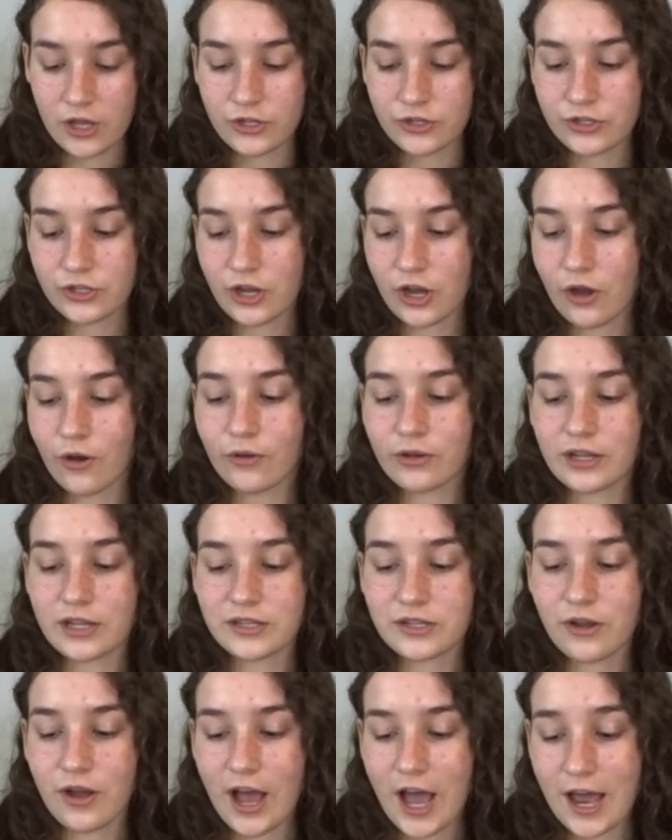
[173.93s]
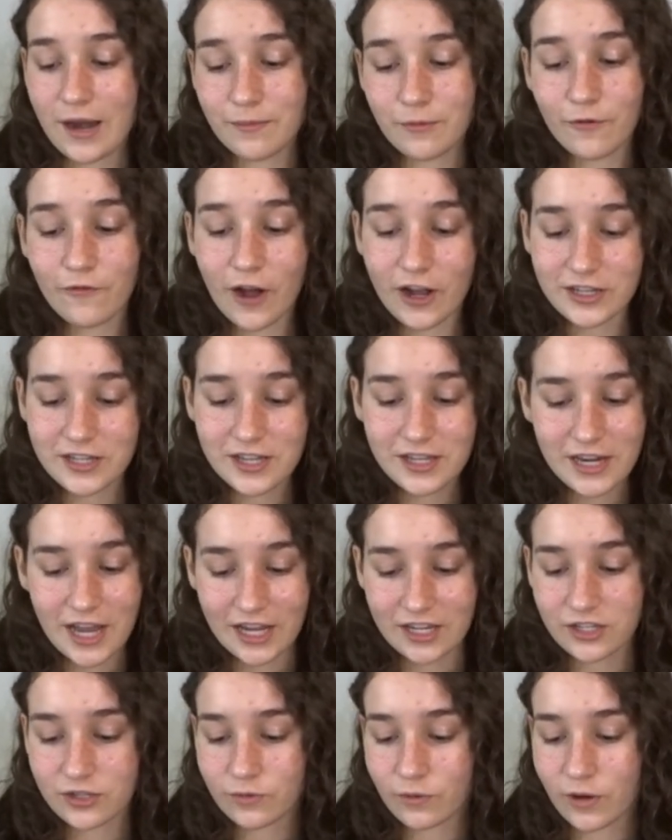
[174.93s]
So let's go ahead and move on to the
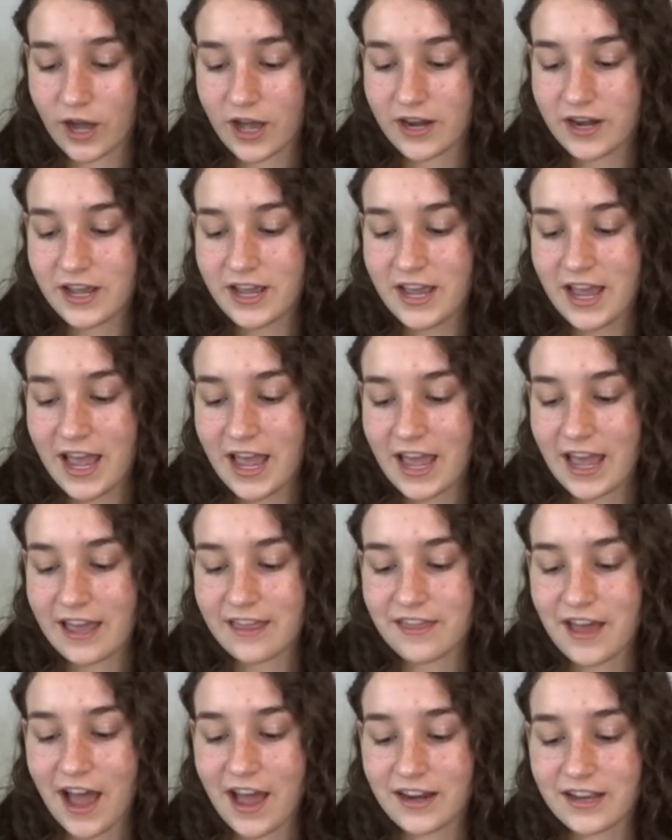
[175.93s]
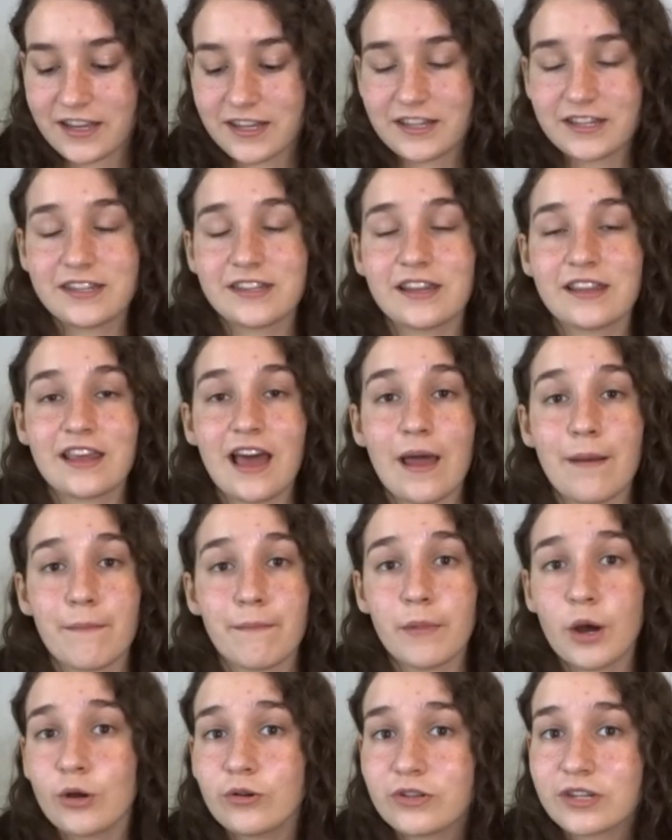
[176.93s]
next one, and that is that
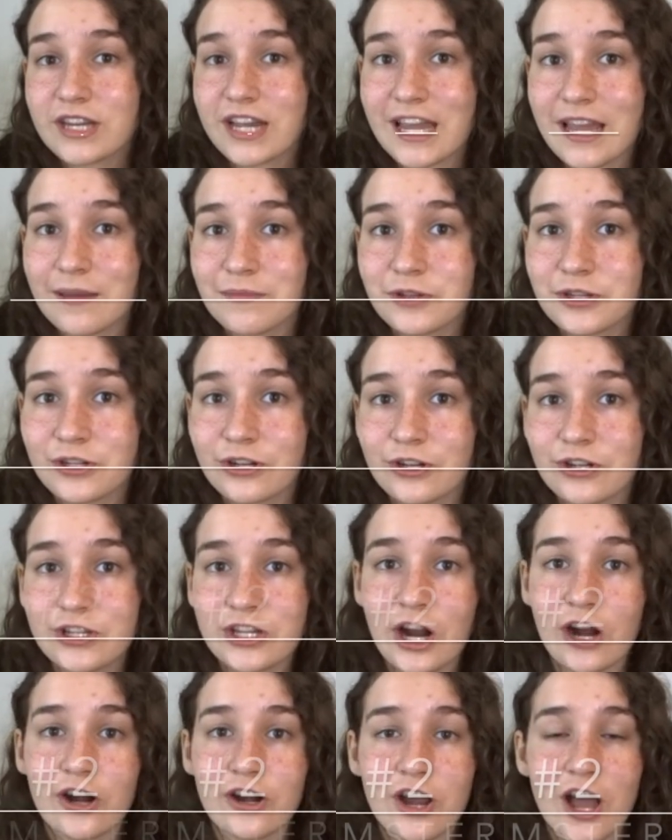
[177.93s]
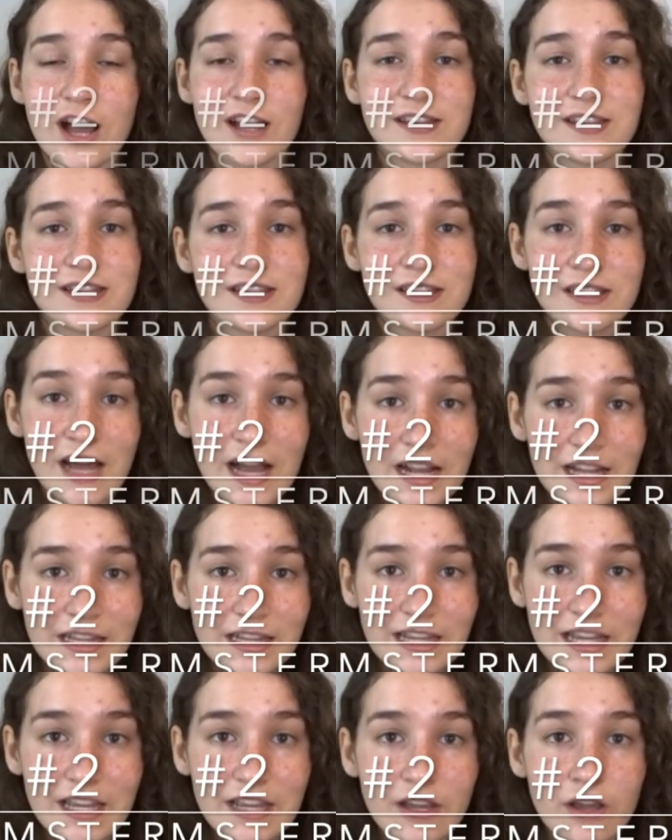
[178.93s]
most hamsters are not
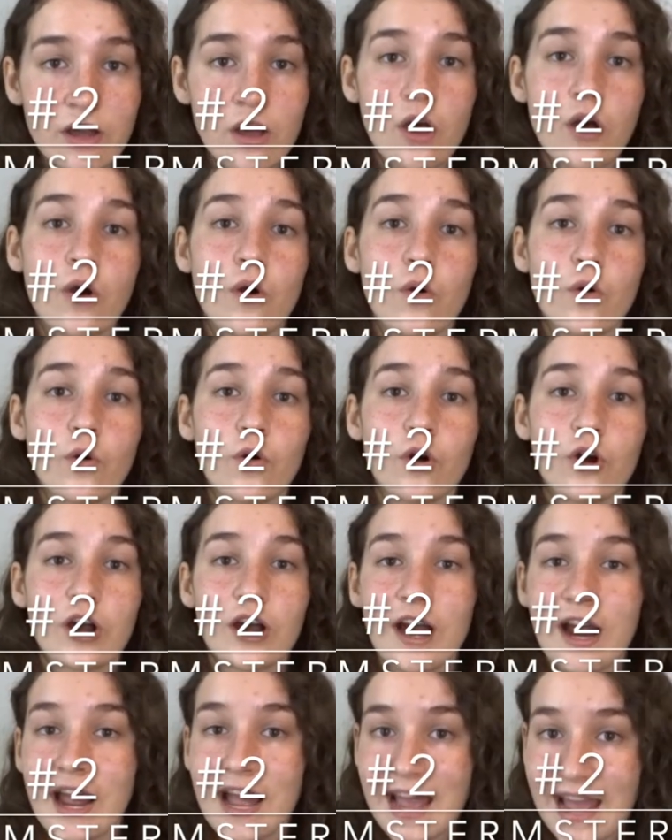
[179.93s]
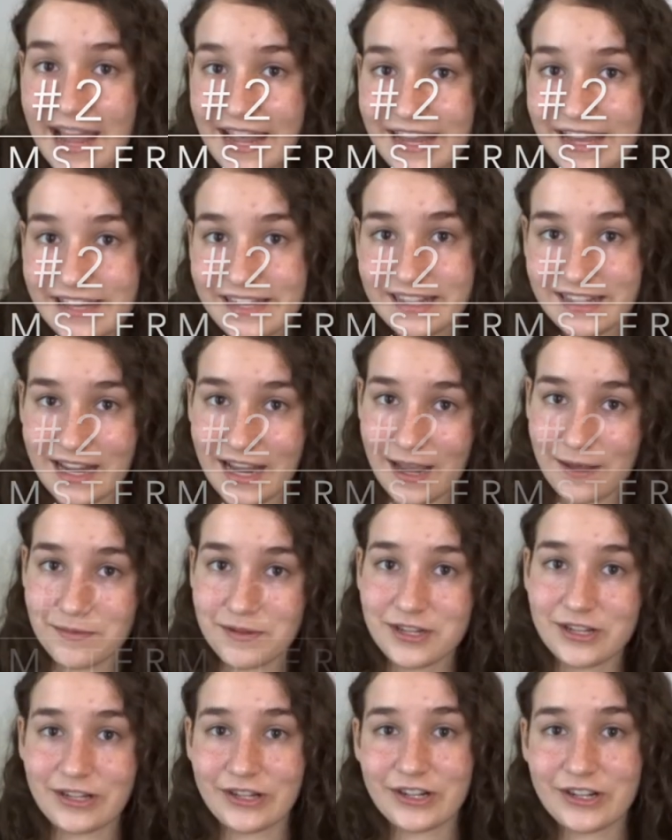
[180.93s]
snuggly or hand
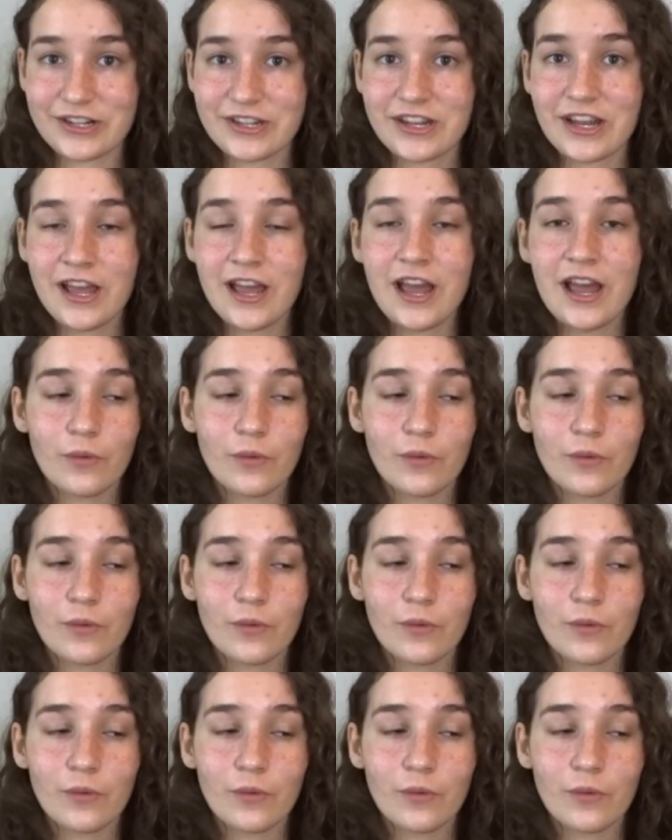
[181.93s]
hamsters.